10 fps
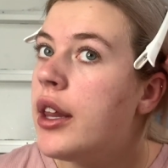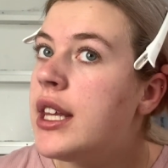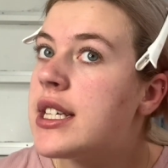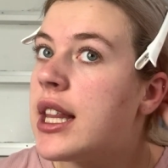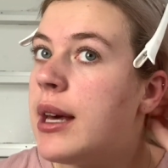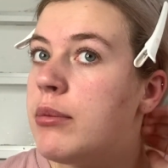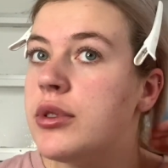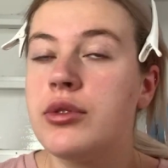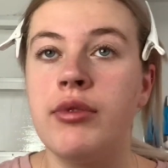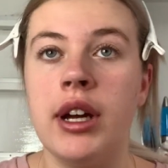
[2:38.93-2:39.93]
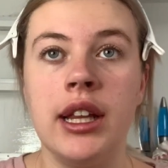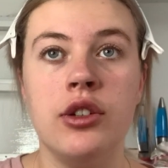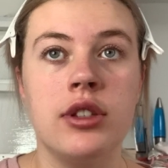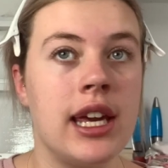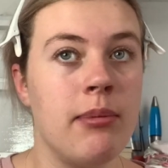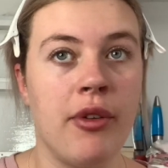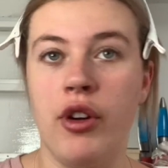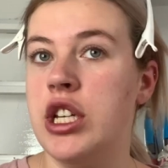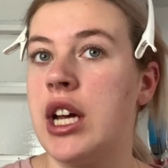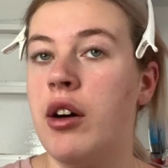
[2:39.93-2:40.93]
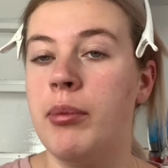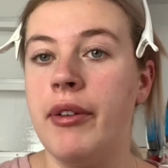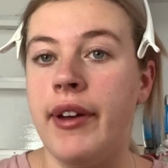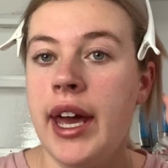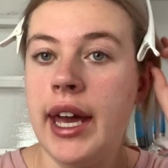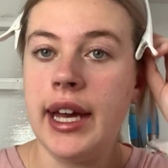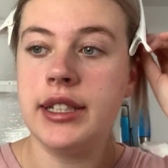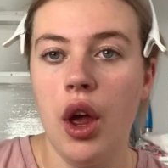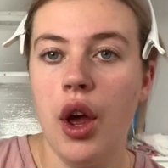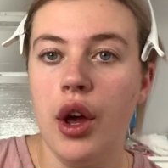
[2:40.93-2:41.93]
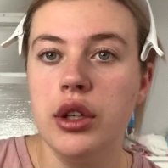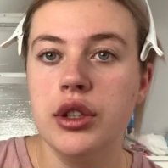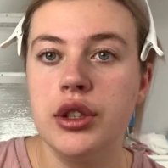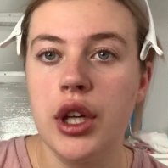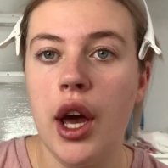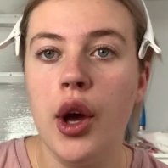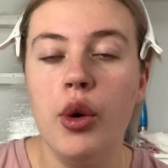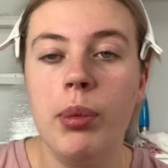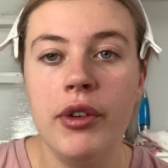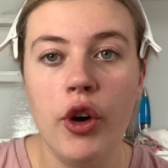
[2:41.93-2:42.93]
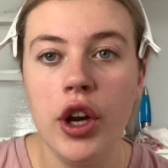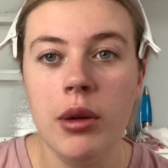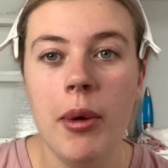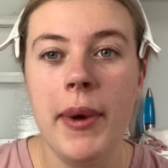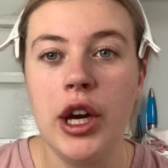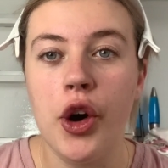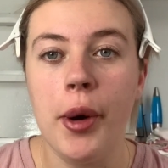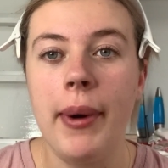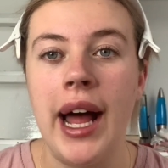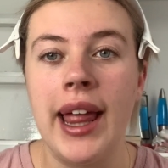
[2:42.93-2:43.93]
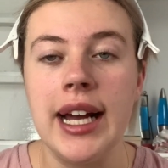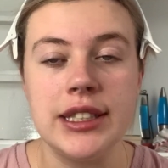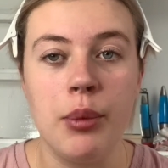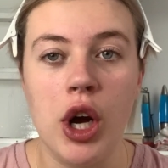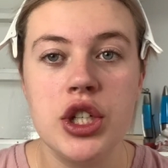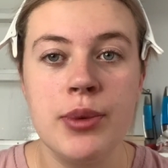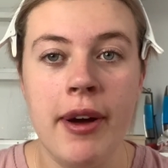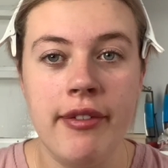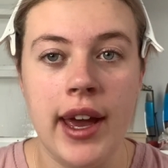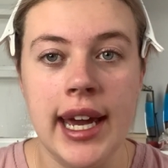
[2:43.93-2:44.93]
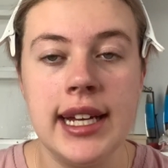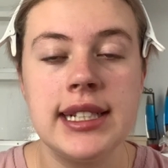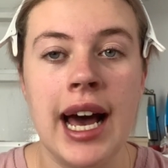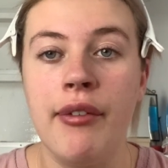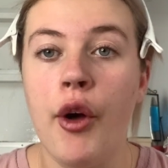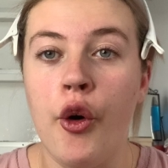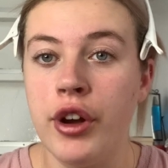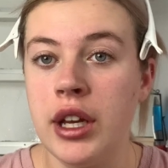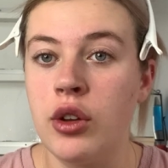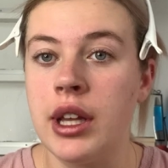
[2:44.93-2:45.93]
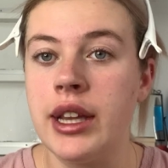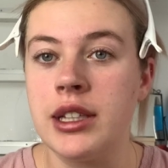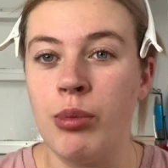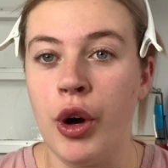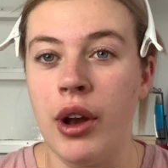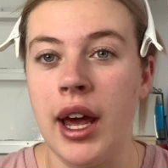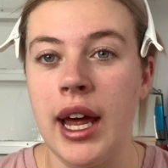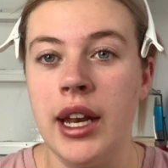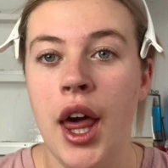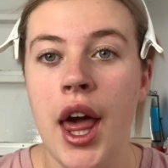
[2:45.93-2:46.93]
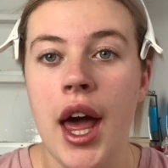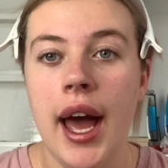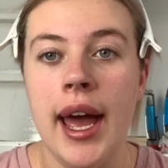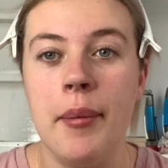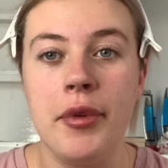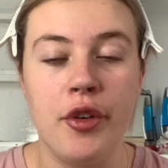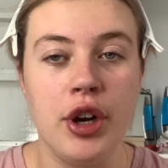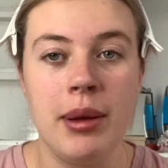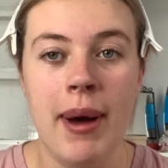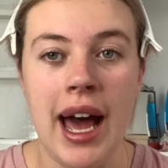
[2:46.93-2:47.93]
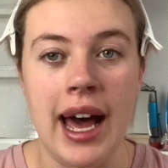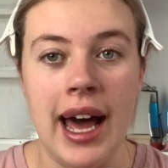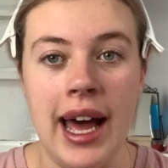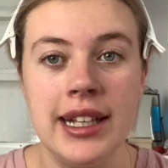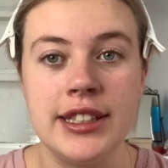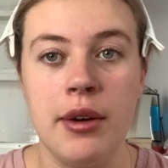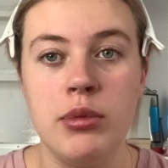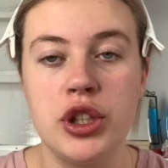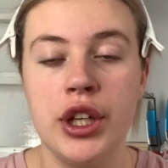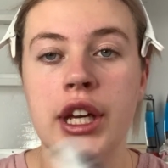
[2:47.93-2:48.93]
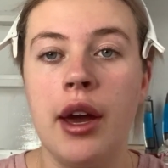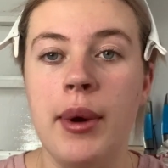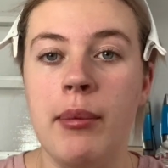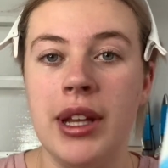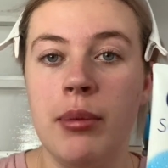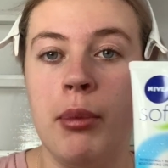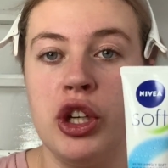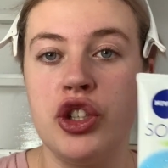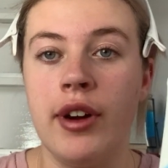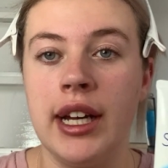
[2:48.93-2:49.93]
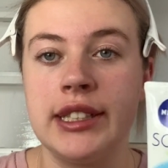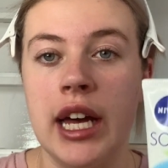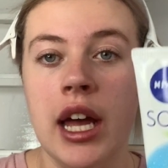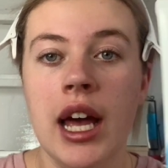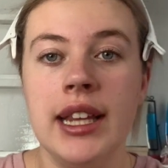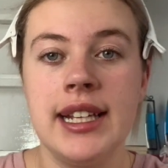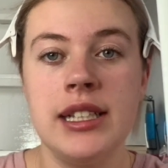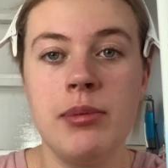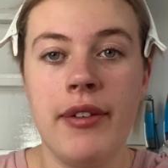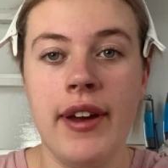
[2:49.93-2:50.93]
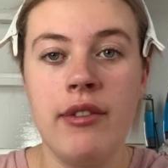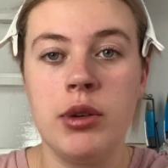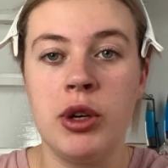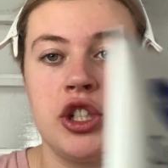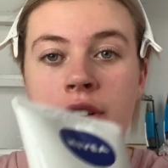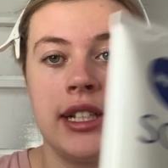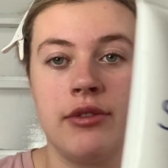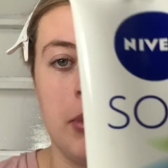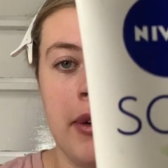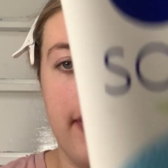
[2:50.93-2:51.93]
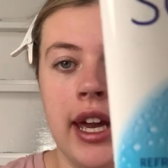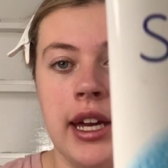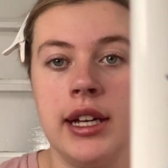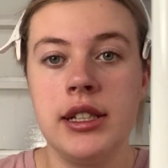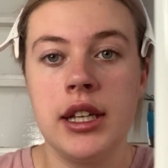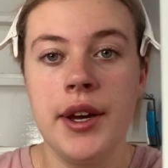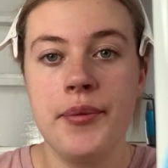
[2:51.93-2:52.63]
These clips really just keep my fringe out of my face. So before I do my makeup, I like to wash my face. I've already done that this morning before I did my hair. So I'm just going to go in with moisturiser. This is my favourite moisturiser for my face.